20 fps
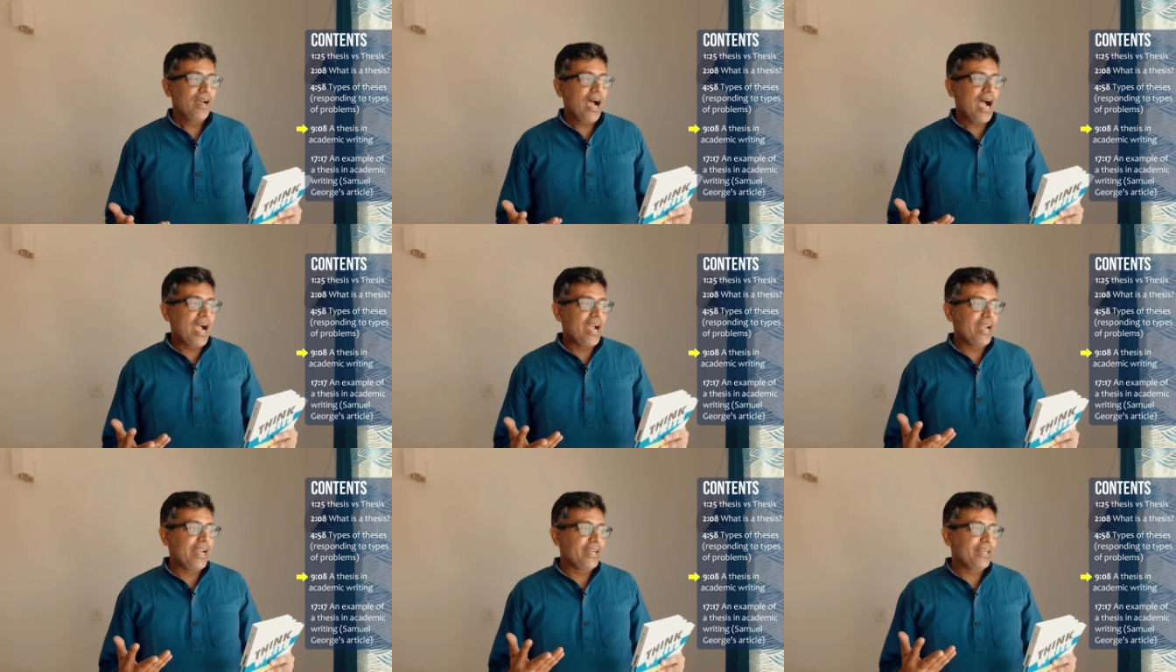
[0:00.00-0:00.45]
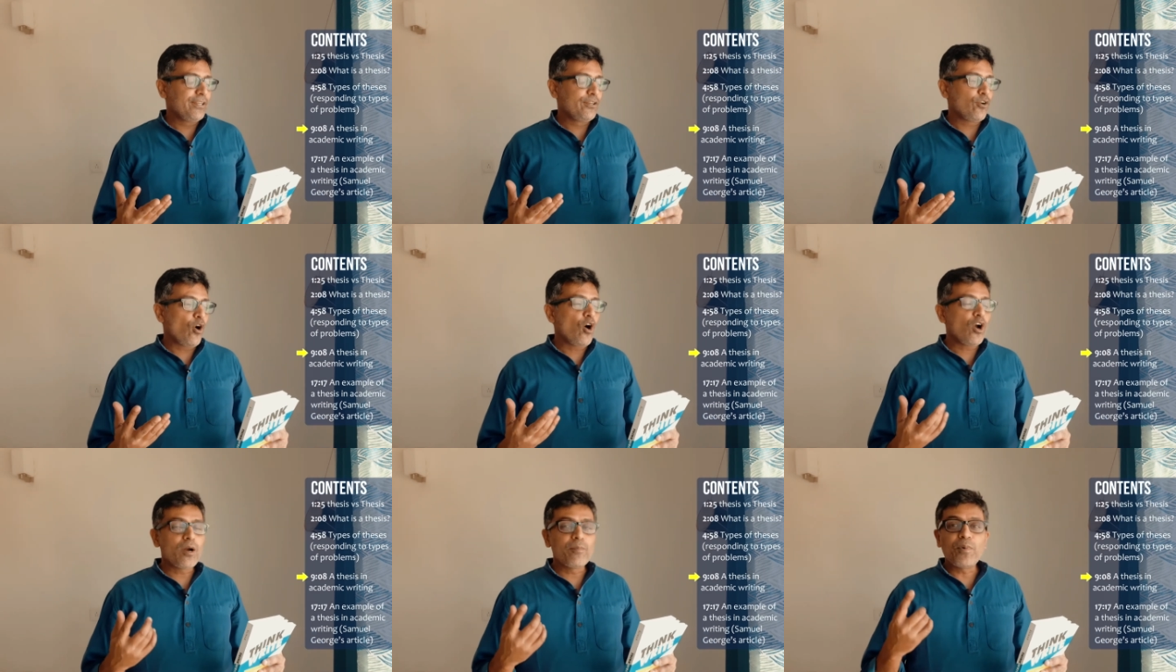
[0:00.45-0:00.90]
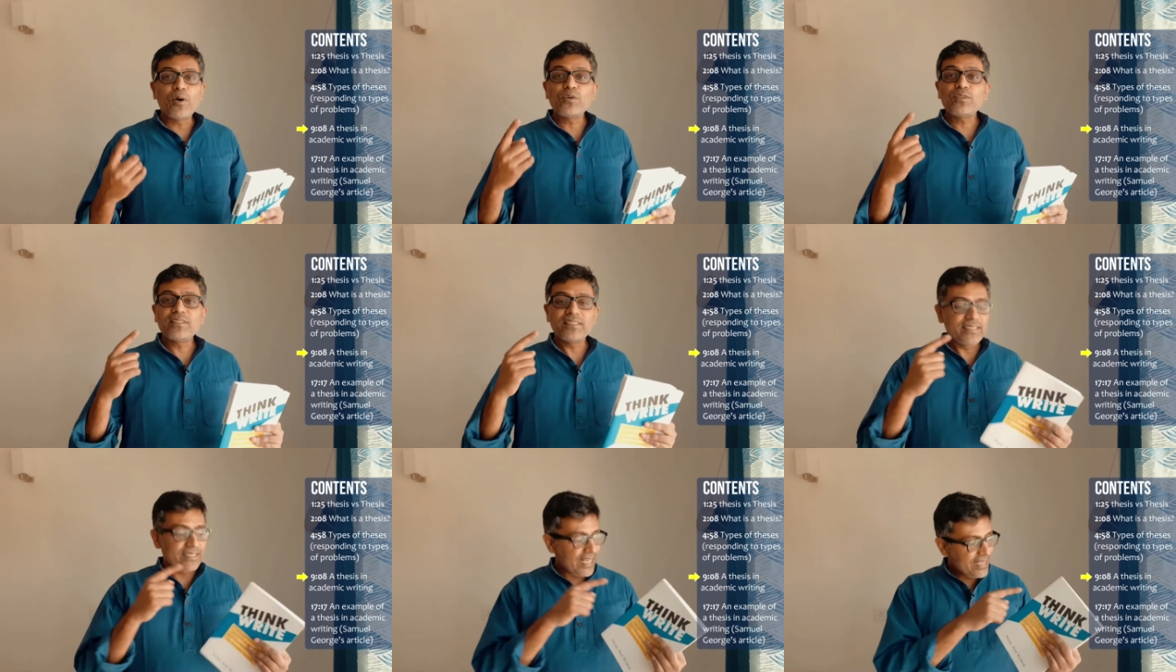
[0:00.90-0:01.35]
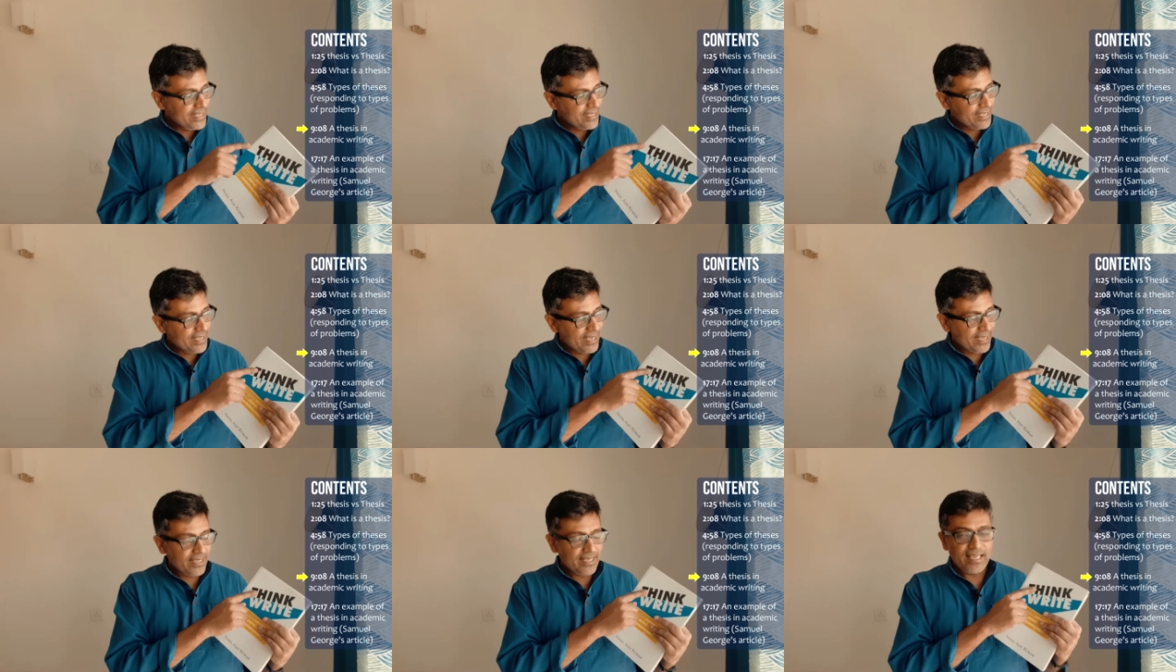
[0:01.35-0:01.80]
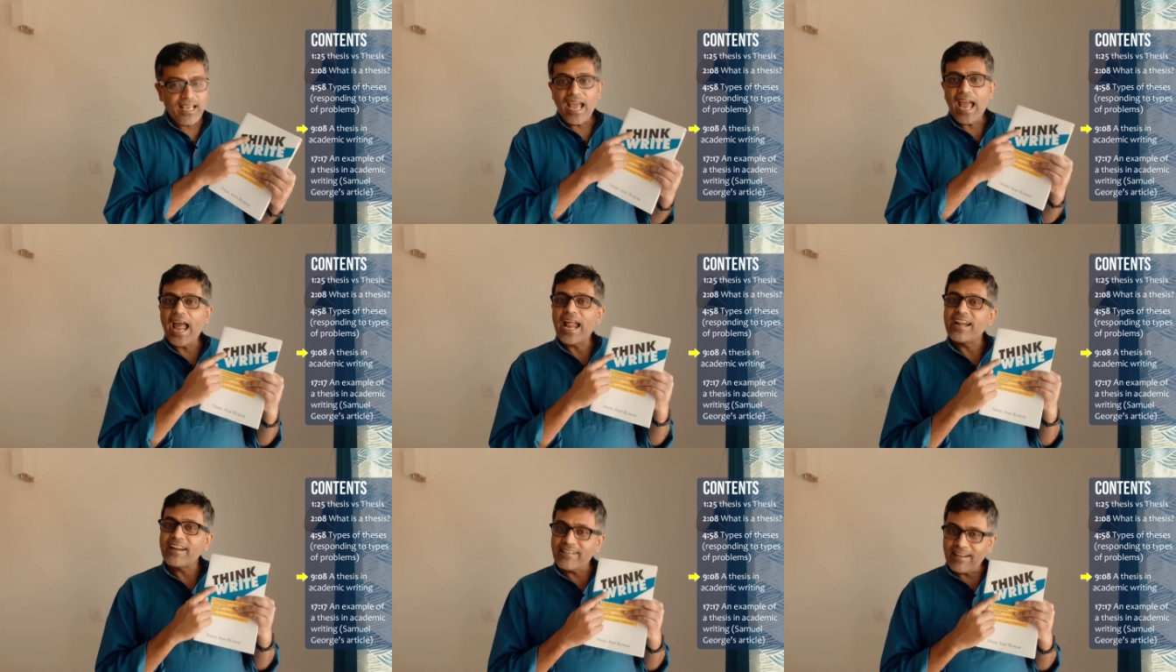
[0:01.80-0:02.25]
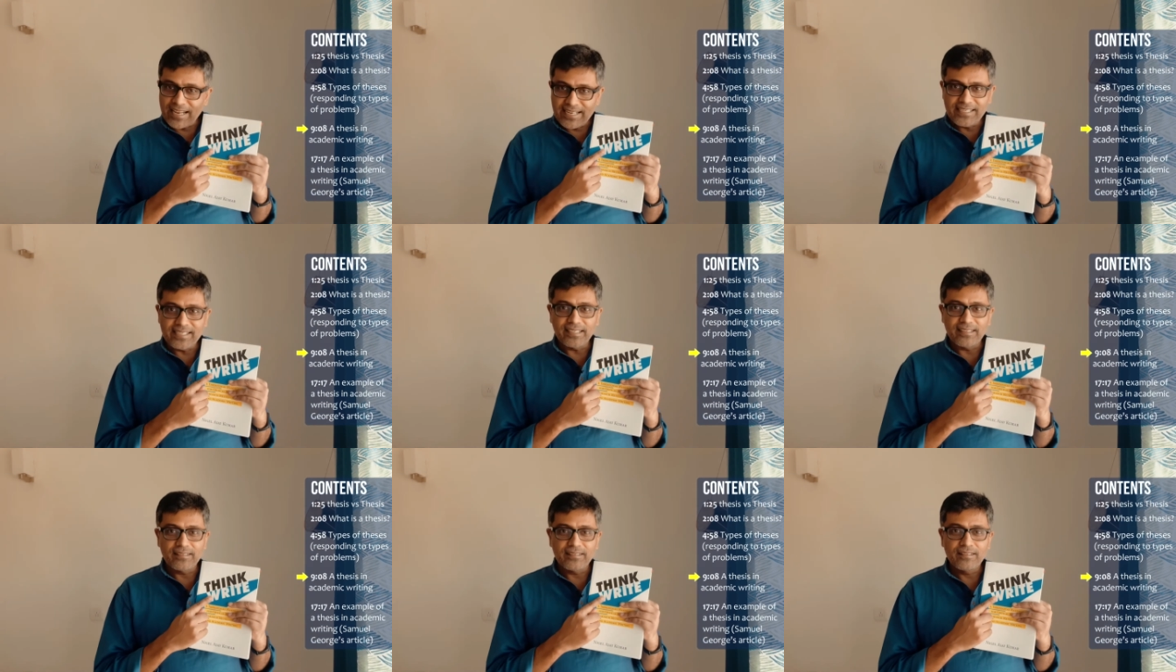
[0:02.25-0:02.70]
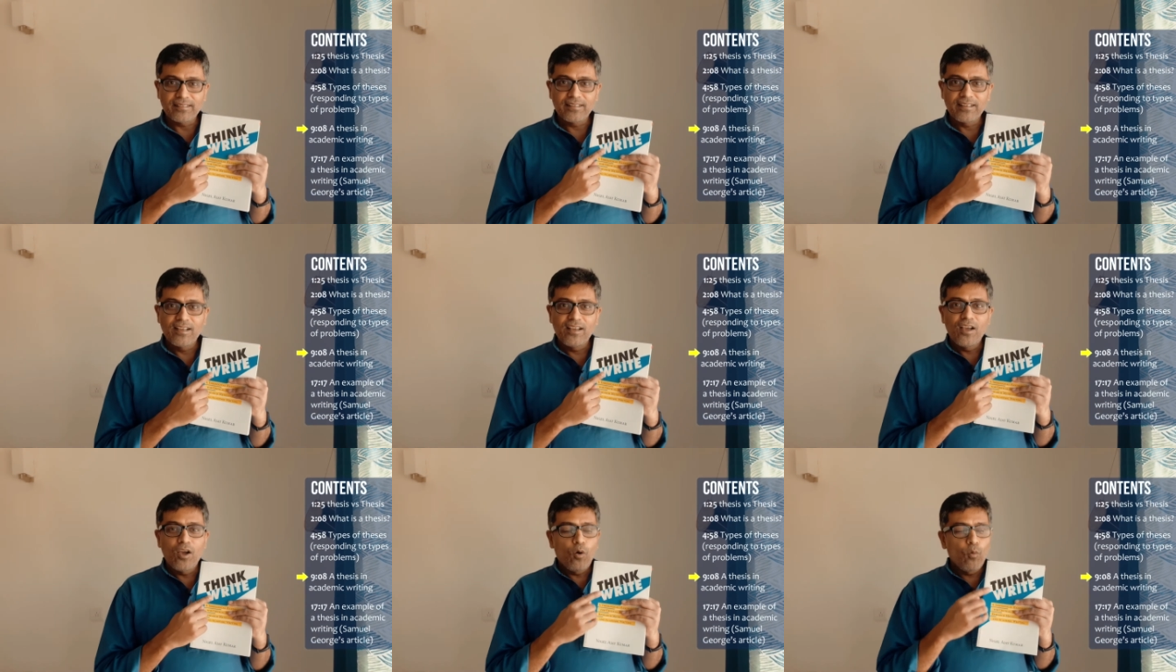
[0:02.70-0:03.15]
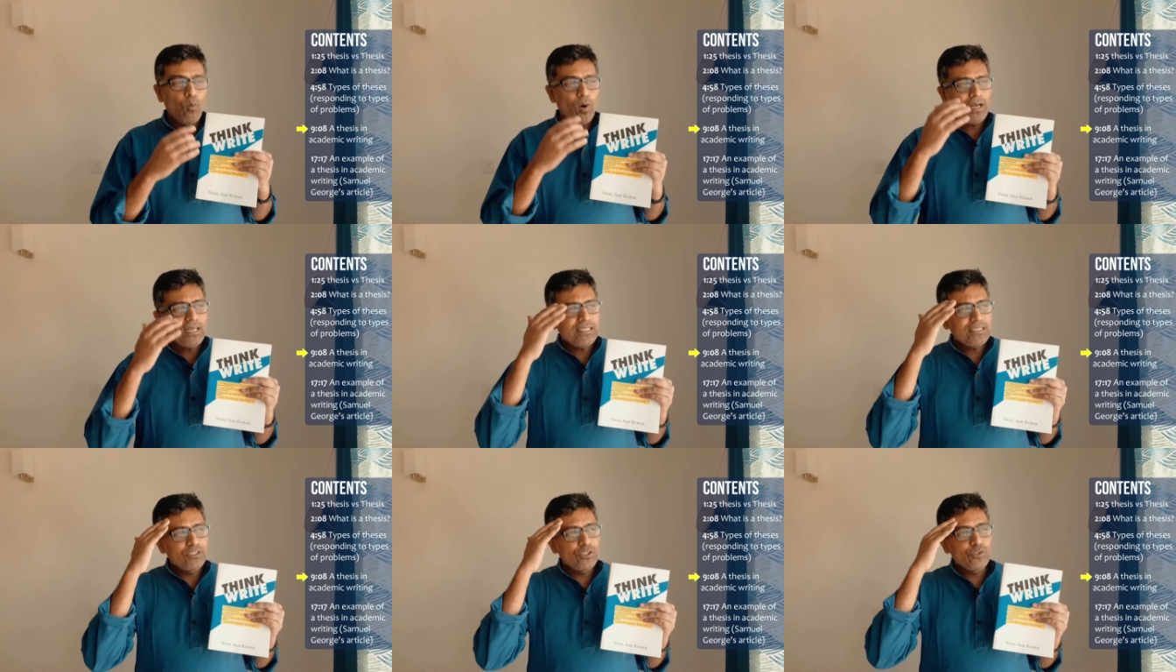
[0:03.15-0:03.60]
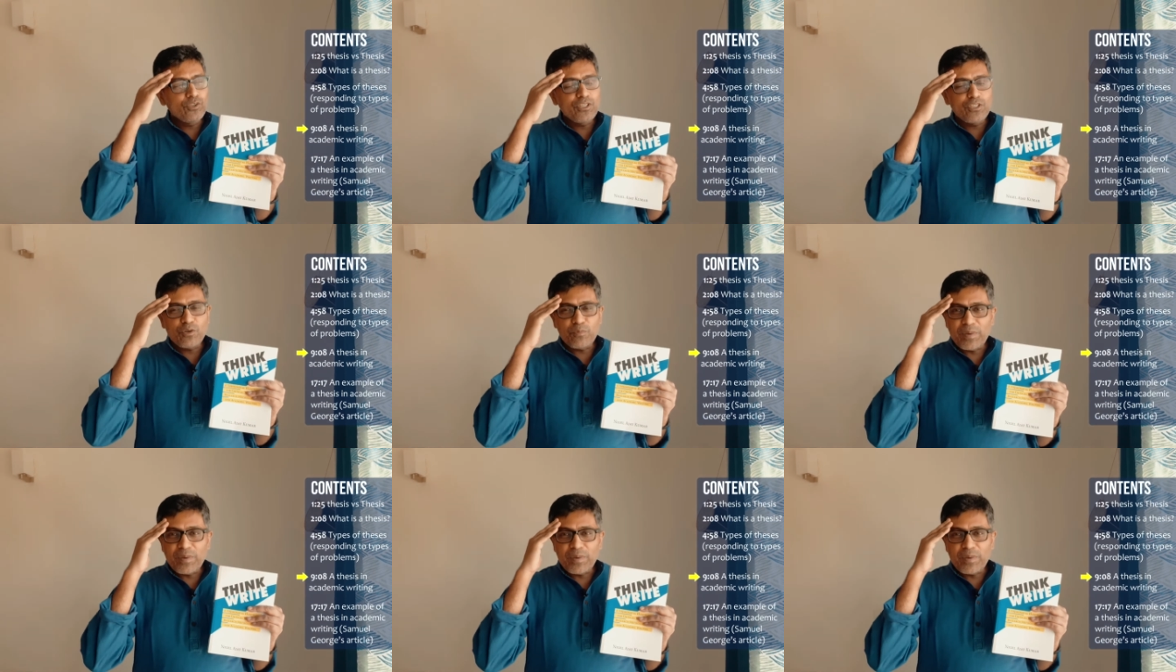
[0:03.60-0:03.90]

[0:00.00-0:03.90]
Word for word: I talk about thinking and writing. One is you need to